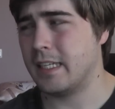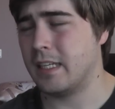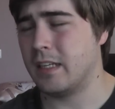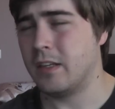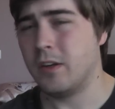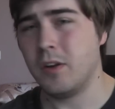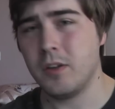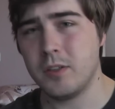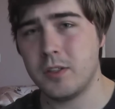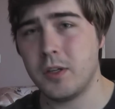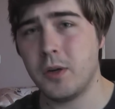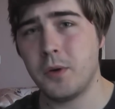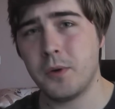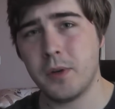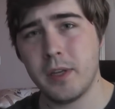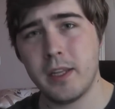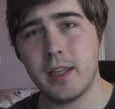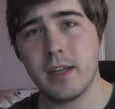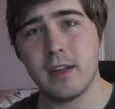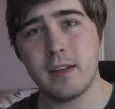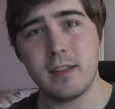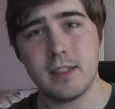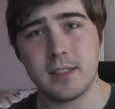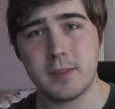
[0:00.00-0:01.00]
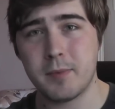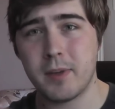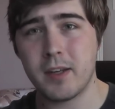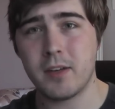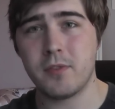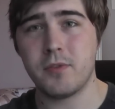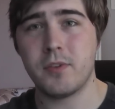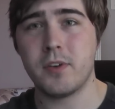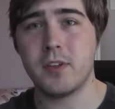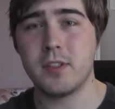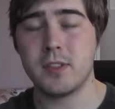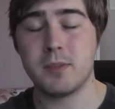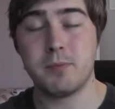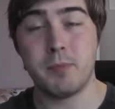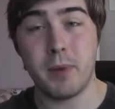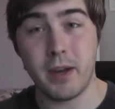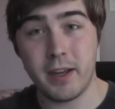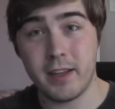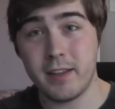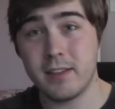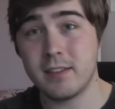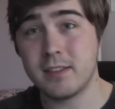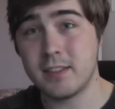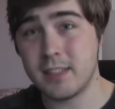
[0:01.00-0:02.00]
not only are these metaphors
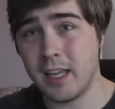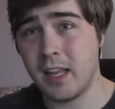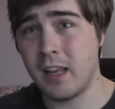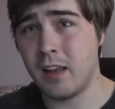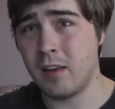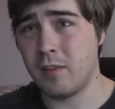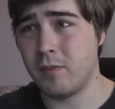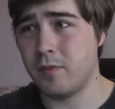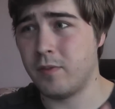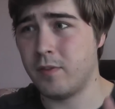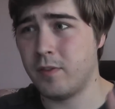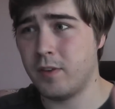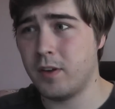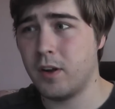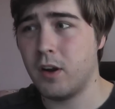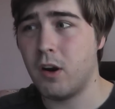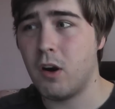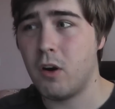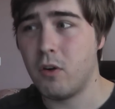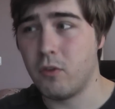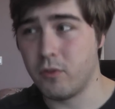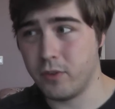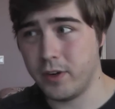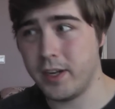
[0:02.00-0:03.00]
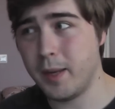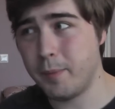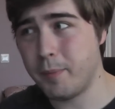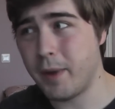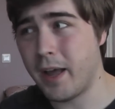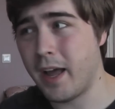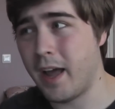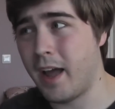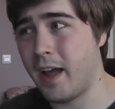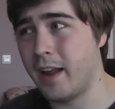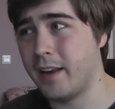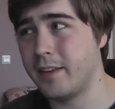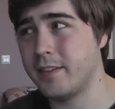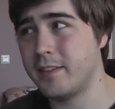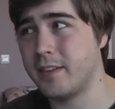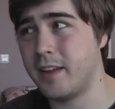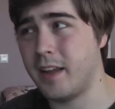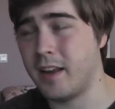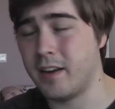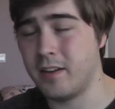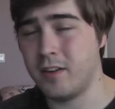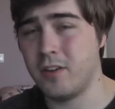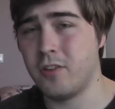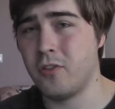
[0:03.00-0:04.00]
by itself really bad
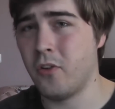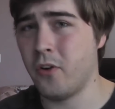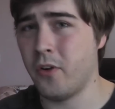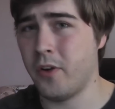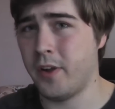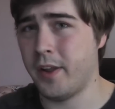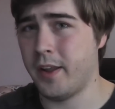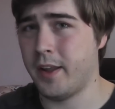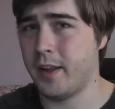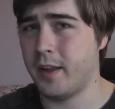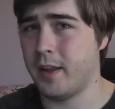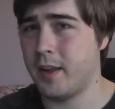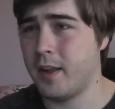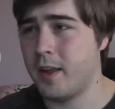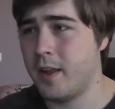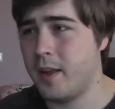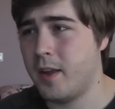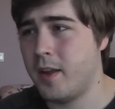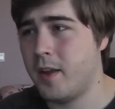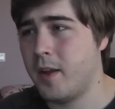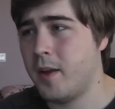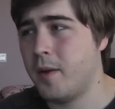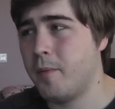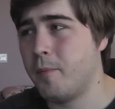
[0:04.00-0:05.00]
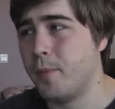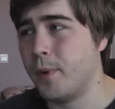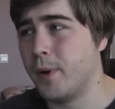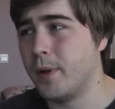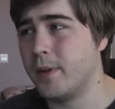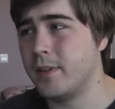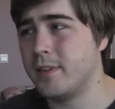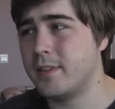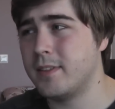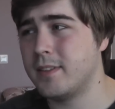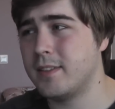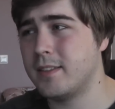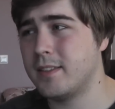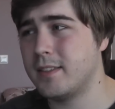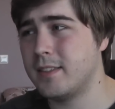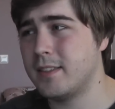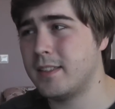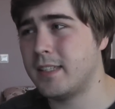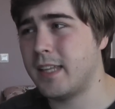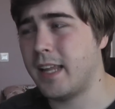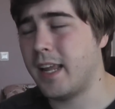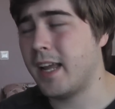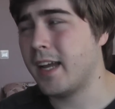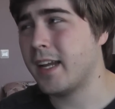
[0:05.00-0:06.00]
and annoying, but
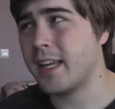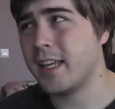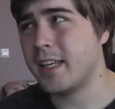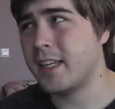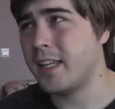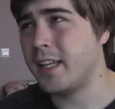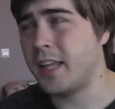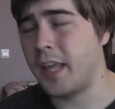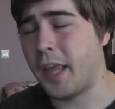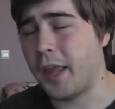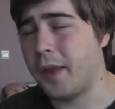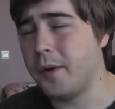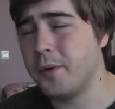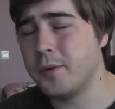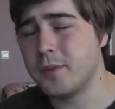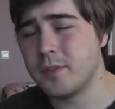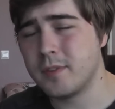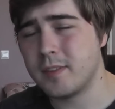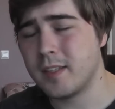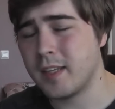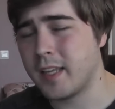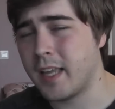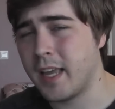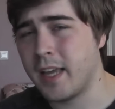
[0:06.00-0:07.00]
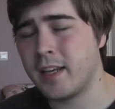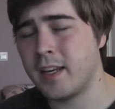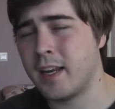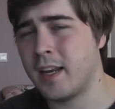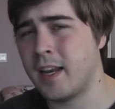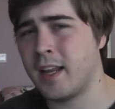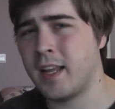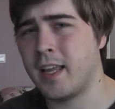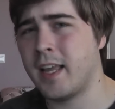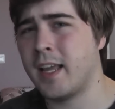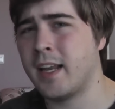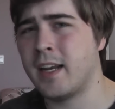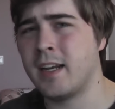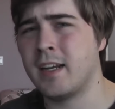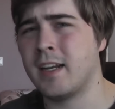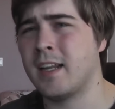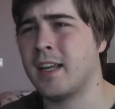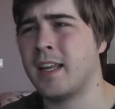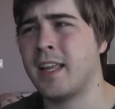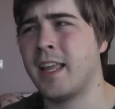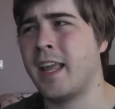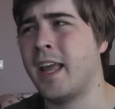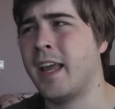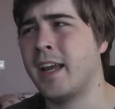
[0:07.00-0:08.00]
they are getting used again and again and
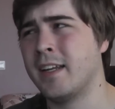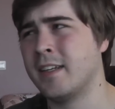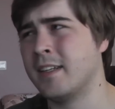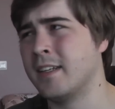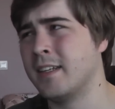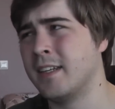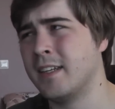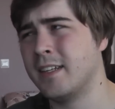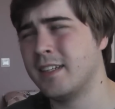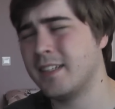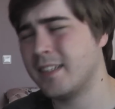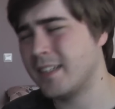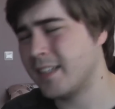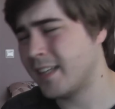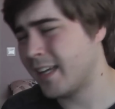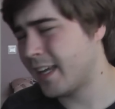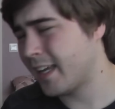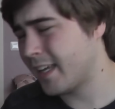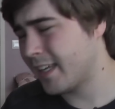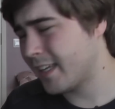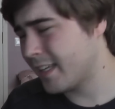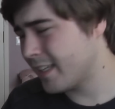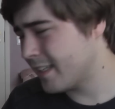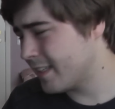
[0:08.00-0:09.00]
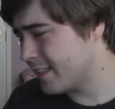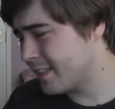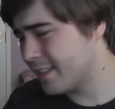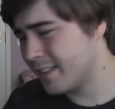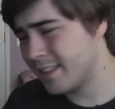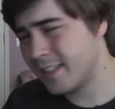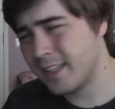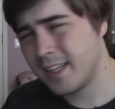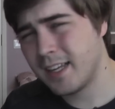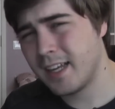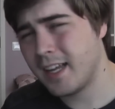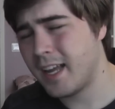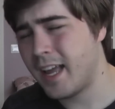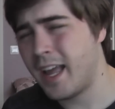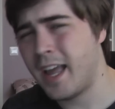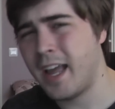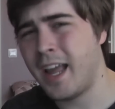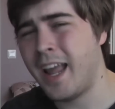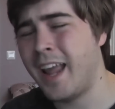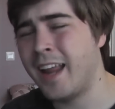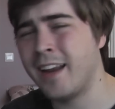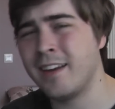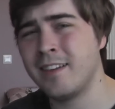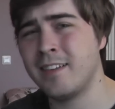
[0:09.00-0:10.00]
again, like,
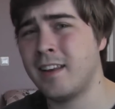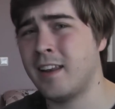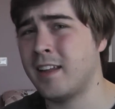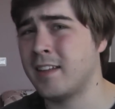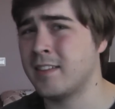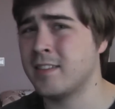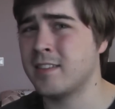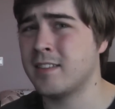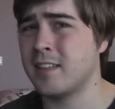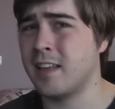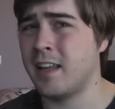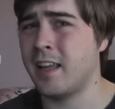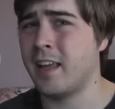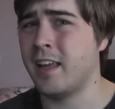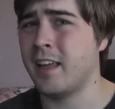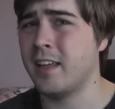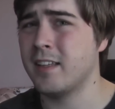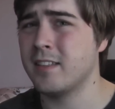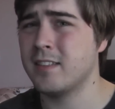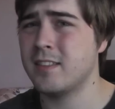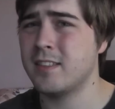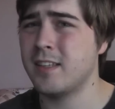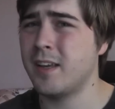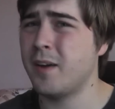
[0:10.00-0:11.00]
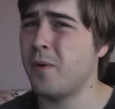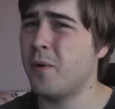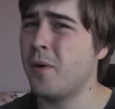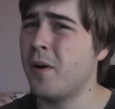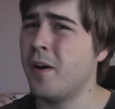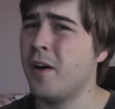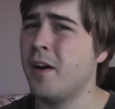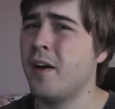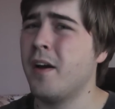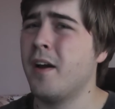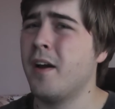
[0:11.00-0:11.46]
endlessly. So,